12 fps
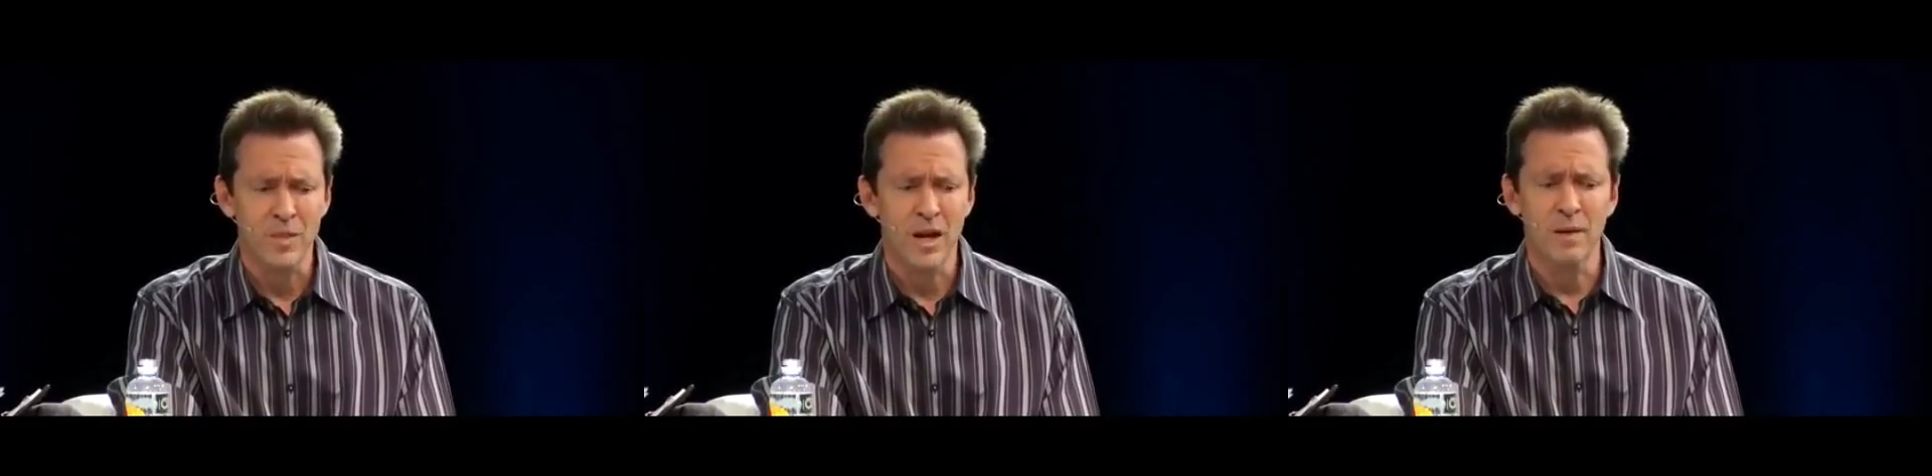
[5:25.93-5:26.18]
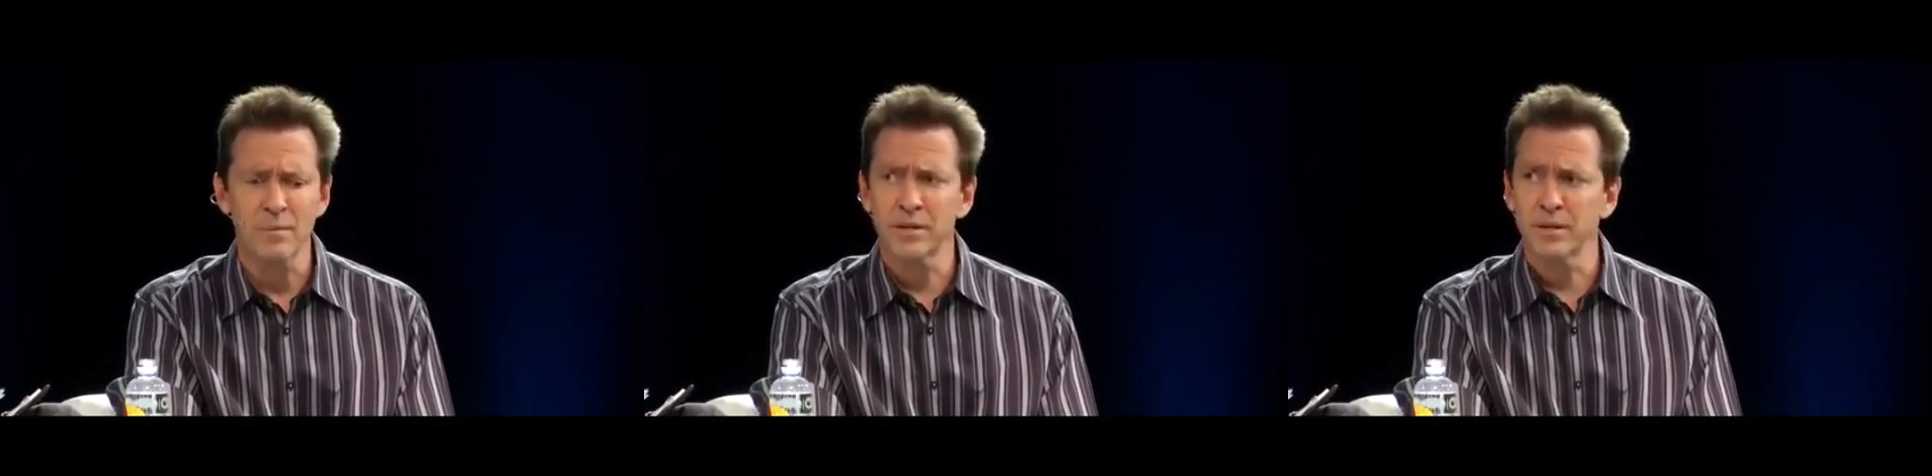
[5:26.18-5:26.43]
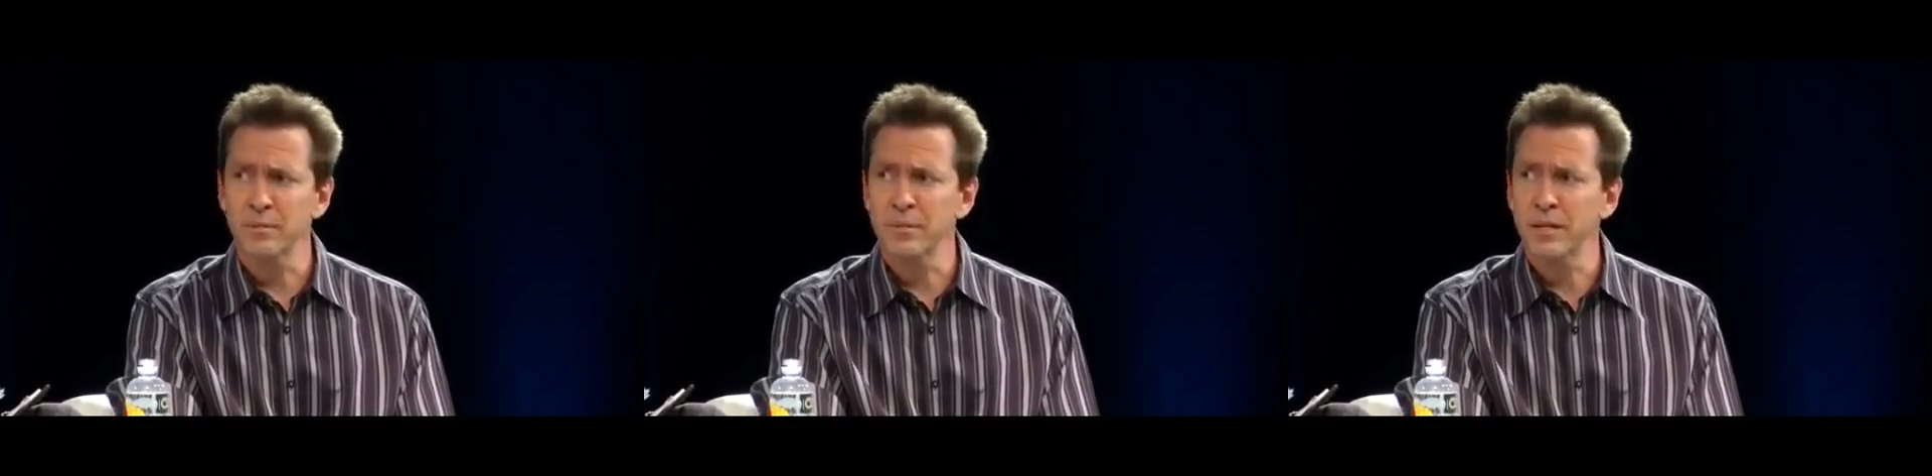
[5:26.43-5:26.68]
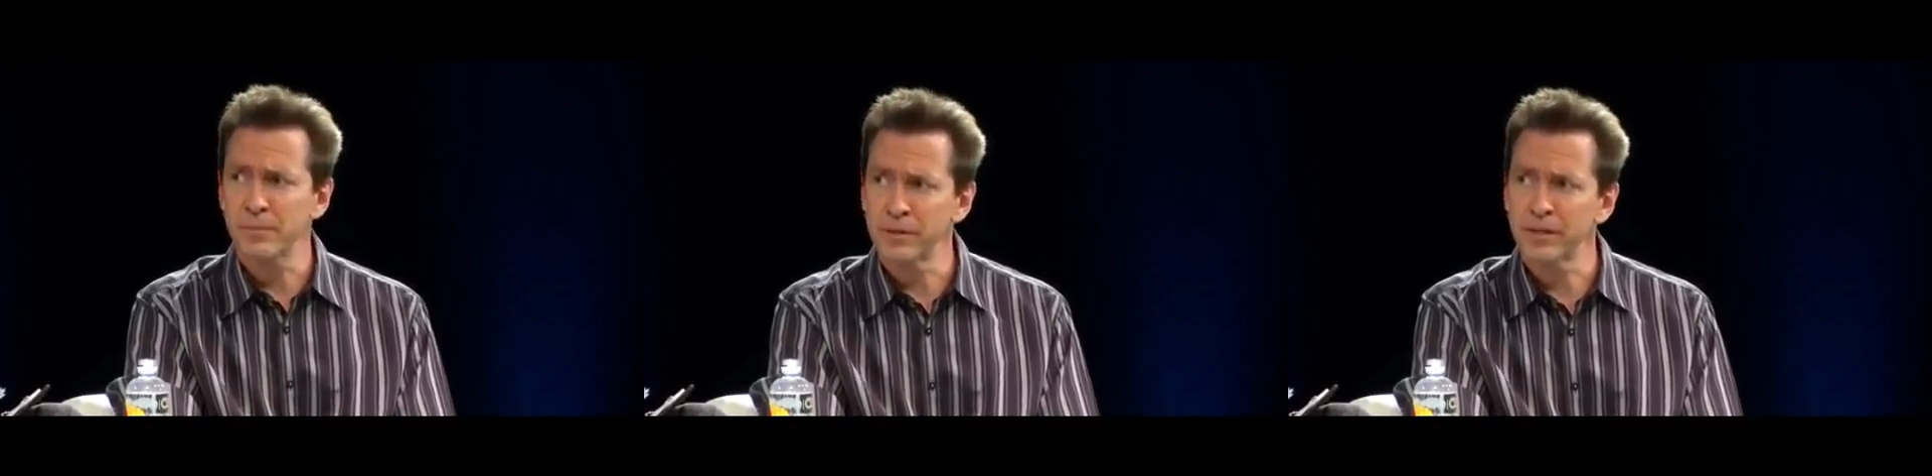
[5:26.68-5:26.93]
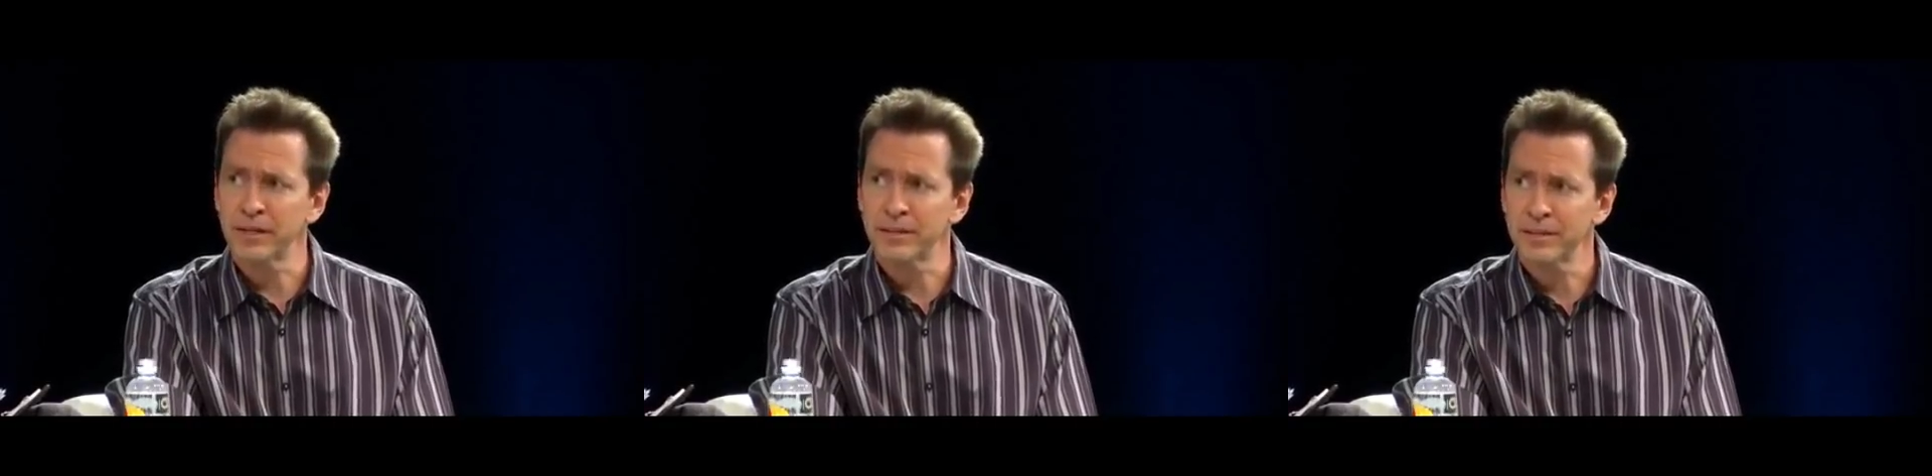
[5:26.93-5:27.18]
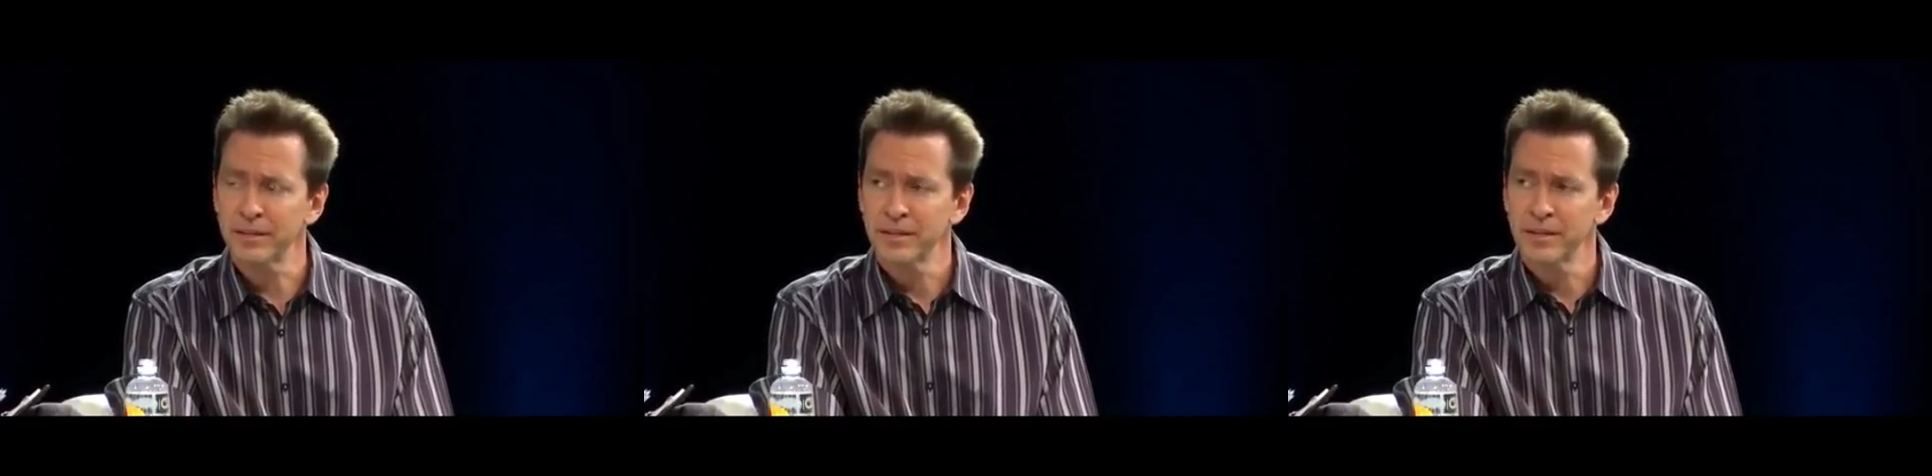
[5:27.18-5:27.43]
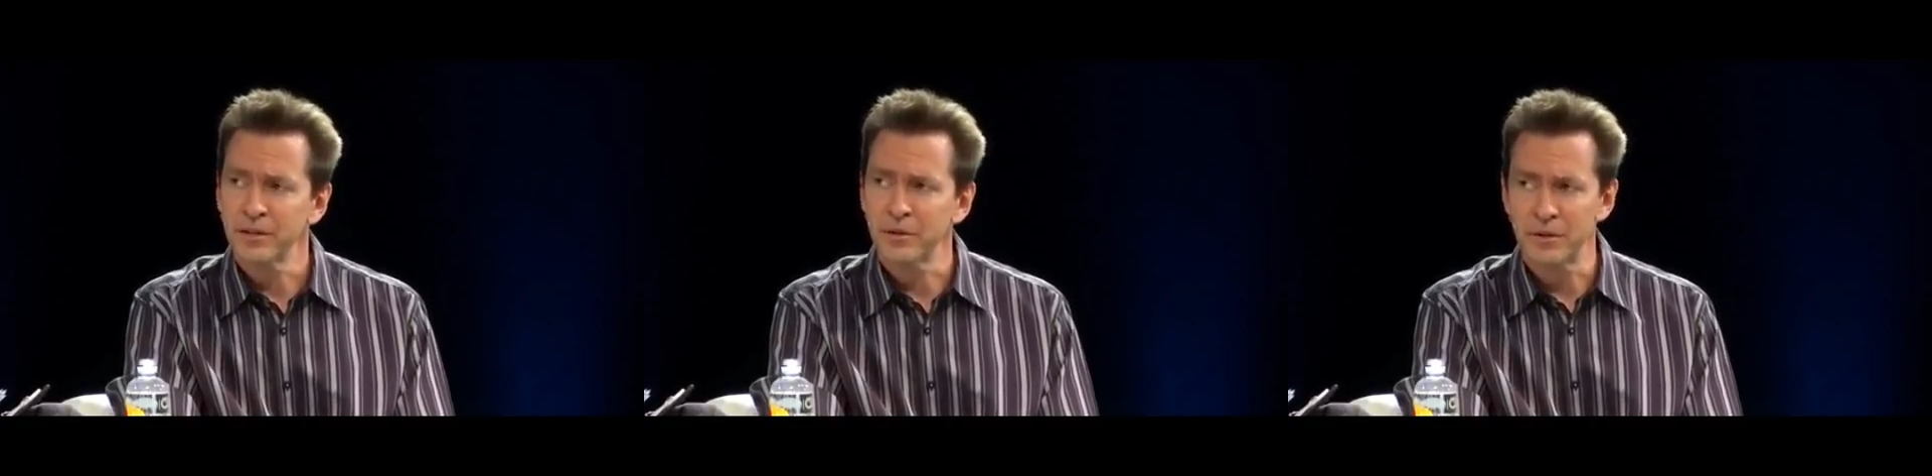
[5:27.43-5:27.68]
I'm going to manipulate your